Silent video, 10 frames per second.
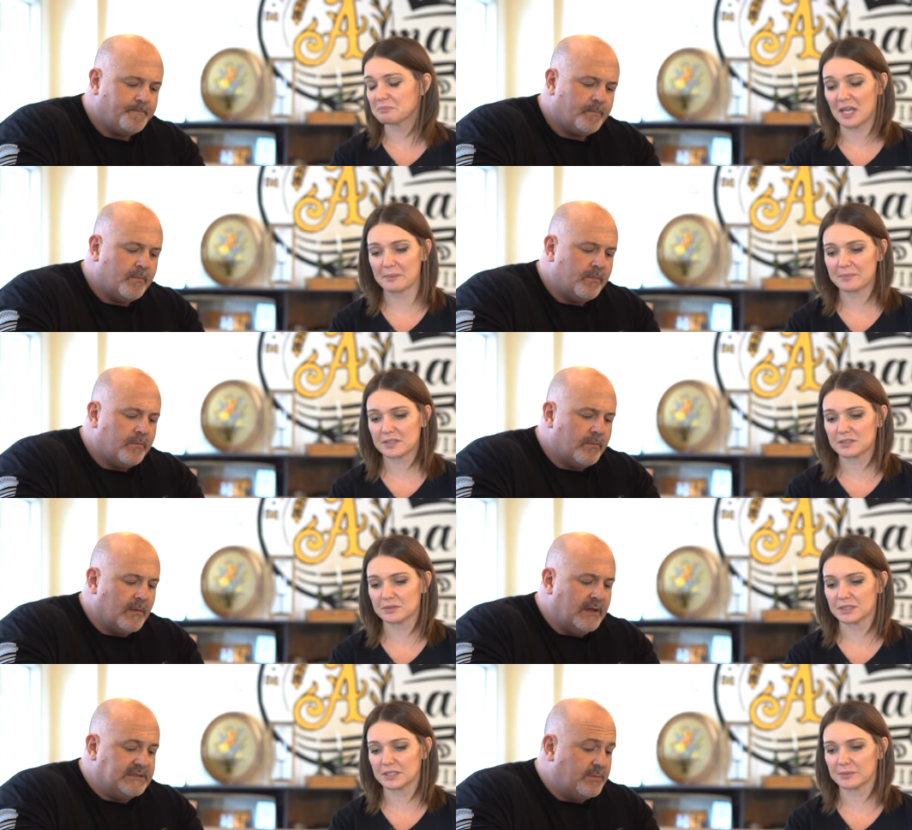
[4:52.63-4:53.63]
Speaker 1: Yeah, that's a
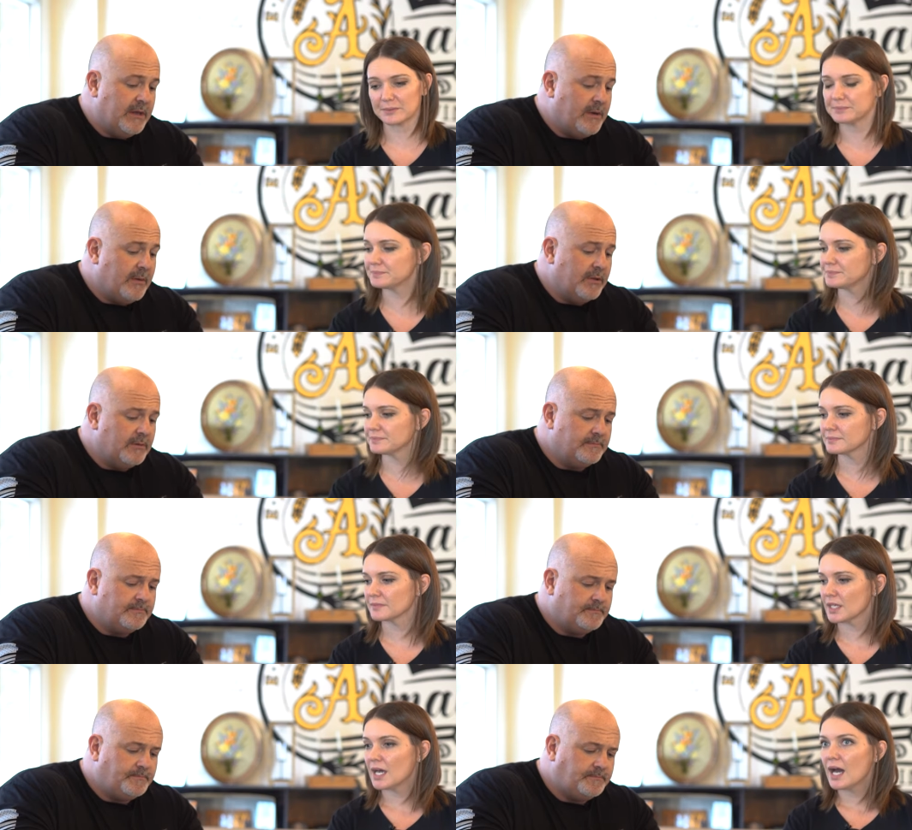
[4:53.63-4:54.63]
really. Is it pretty popular?
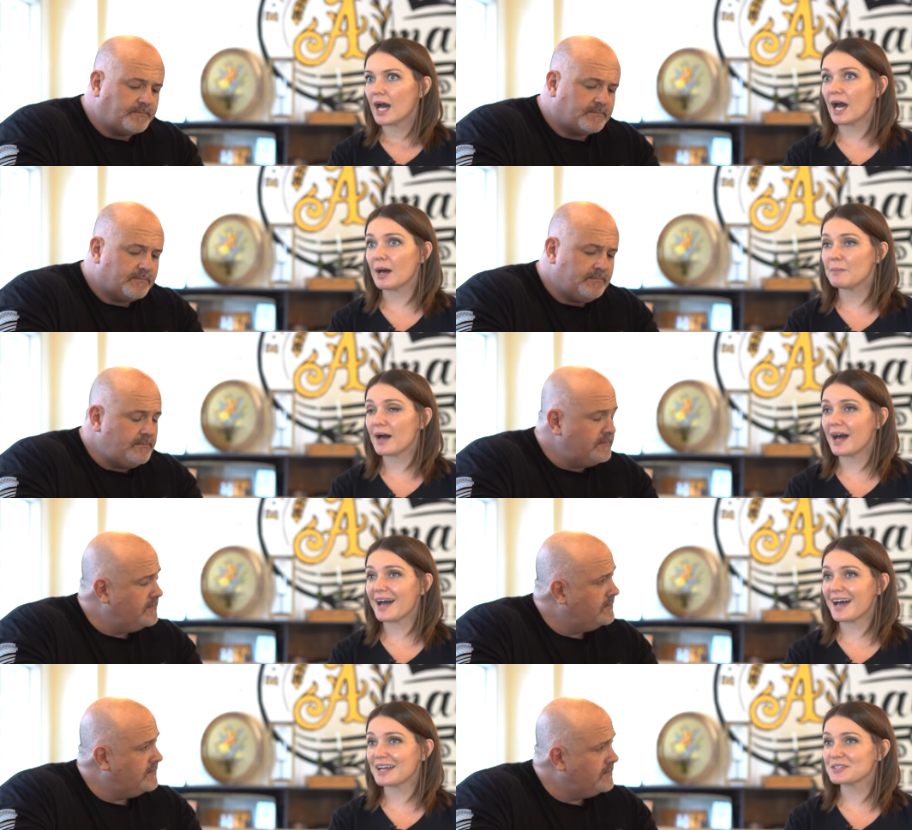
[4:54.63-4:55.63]
Um,
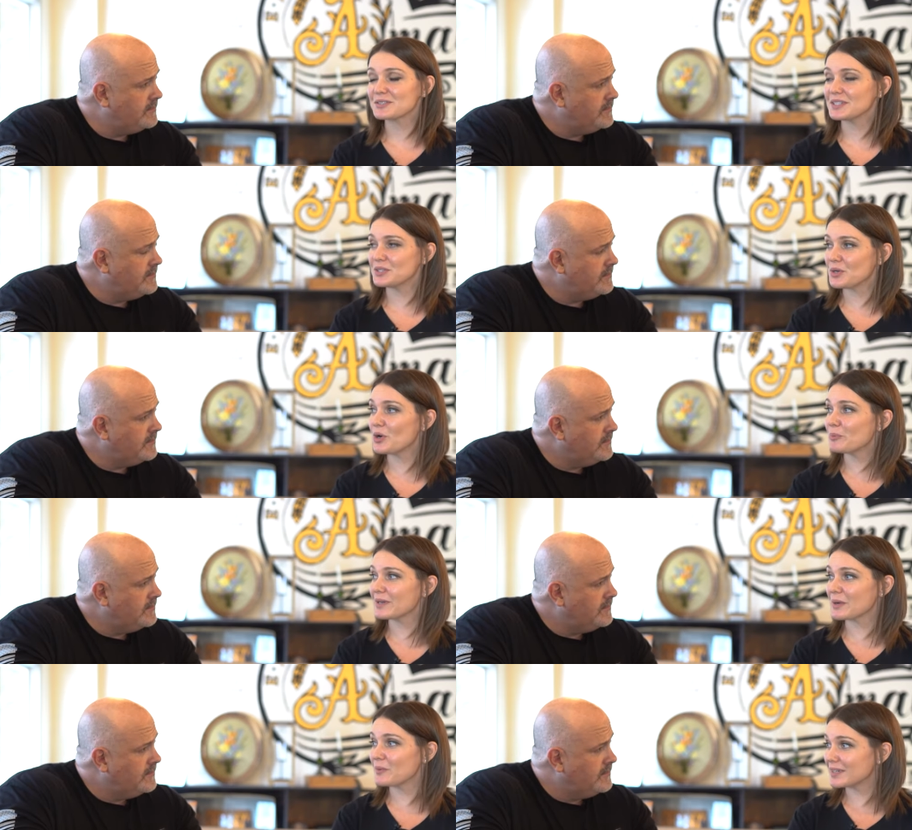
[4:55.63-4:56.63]
actually, no.
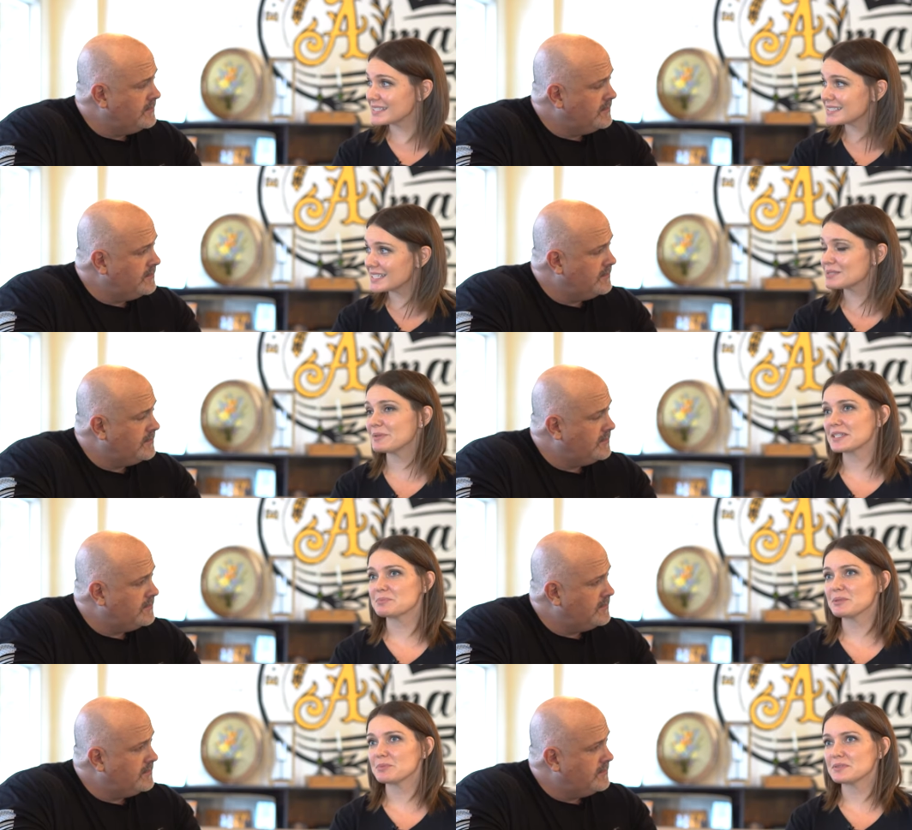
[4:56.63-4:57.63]
But I want to say it's because
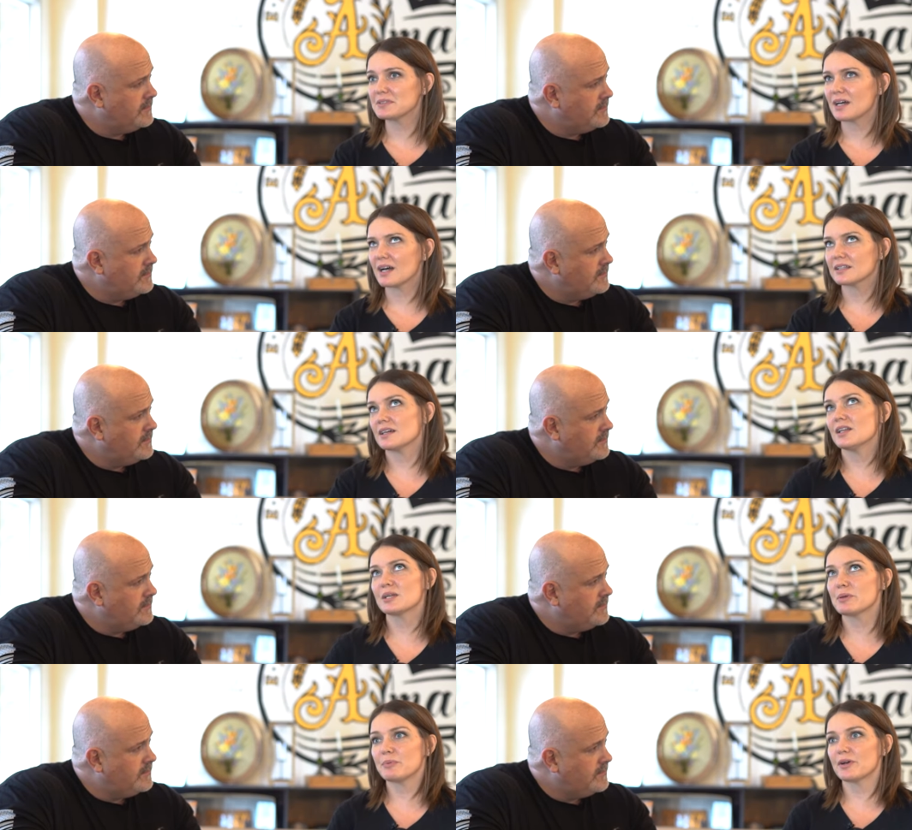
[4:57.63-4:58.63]
people, a lot
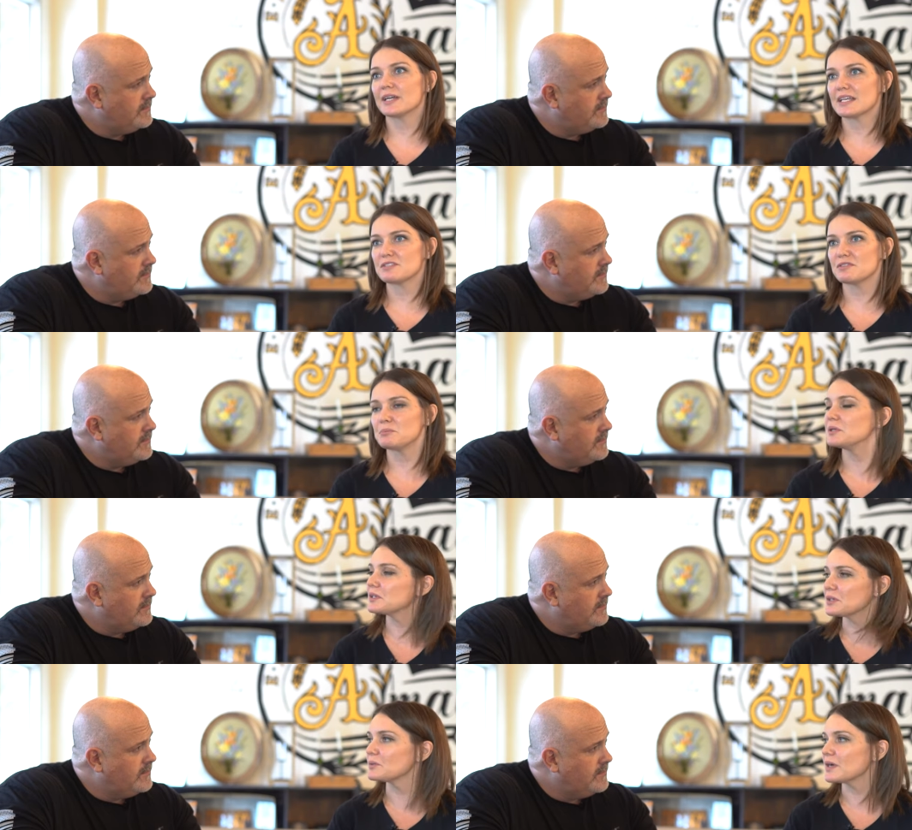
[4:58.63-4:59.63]
of people aren't as
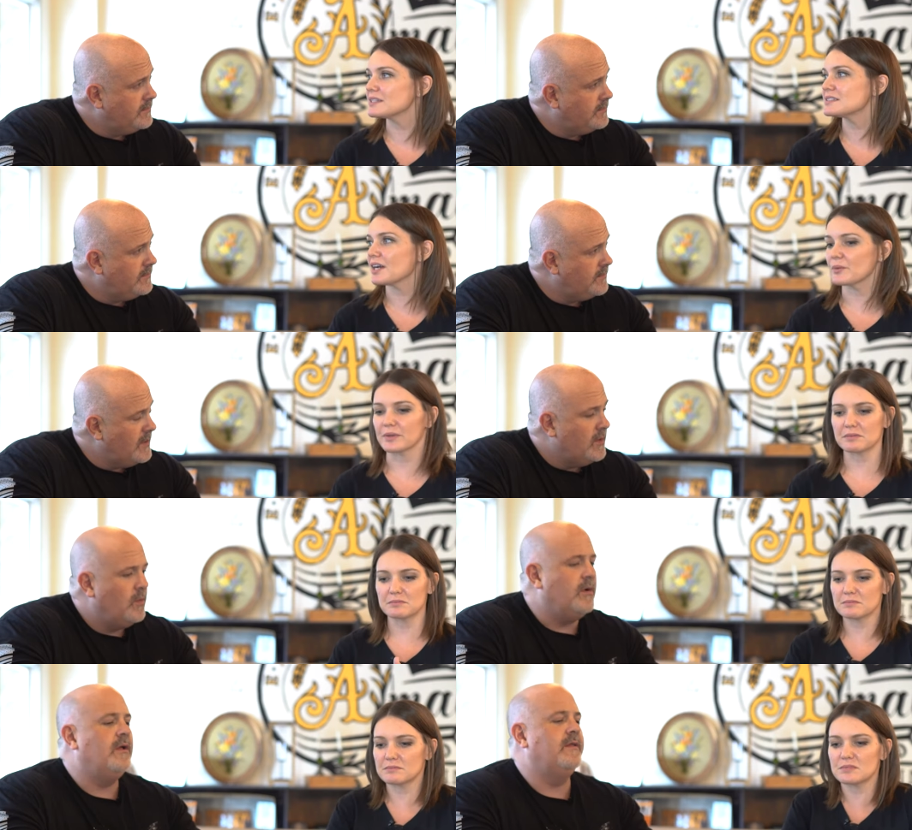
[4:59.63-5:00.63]
familiar as they are with.
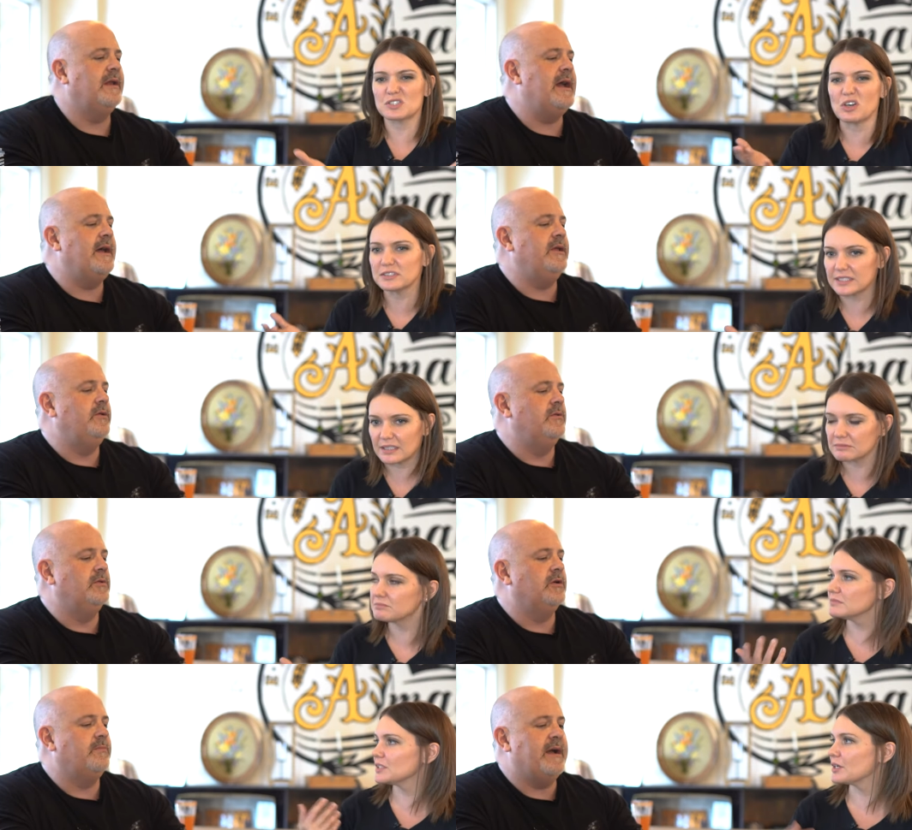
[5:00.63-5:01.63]
Well, then salsa, how do you
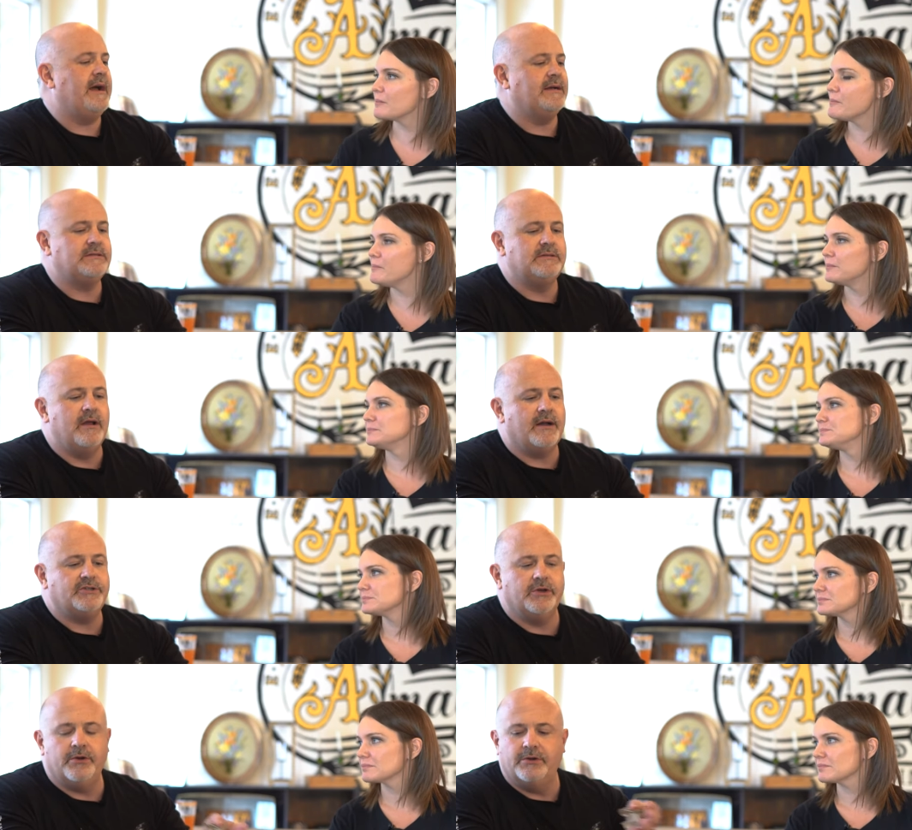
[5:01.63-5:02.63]
look you know? past
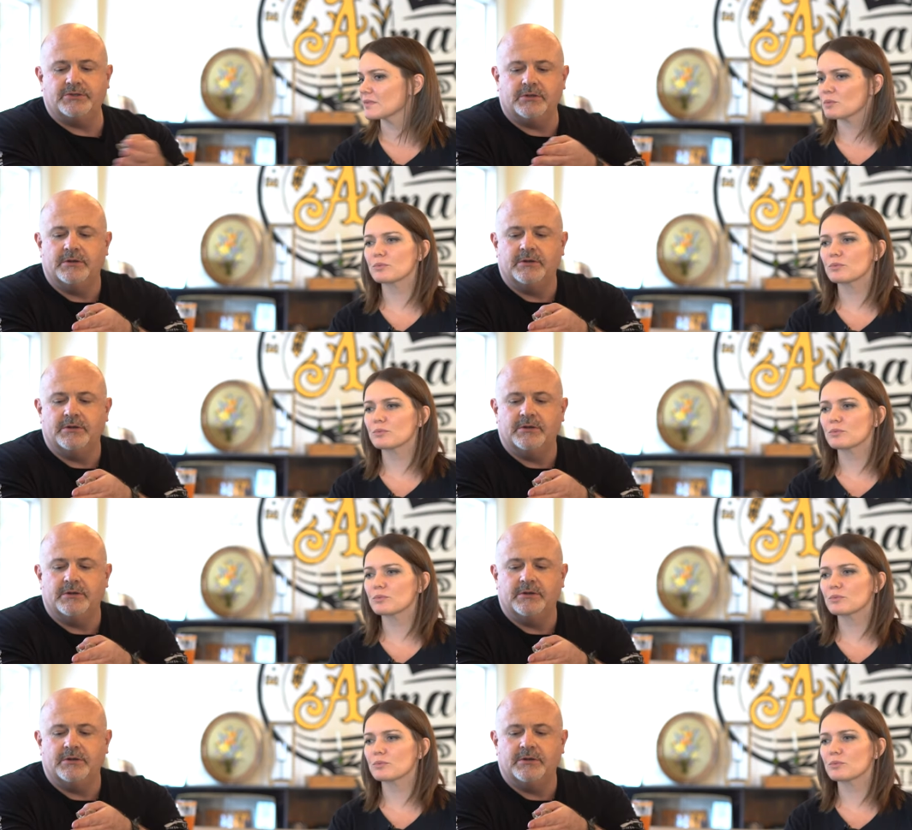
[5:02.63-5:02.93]
Speaker 2: nachos or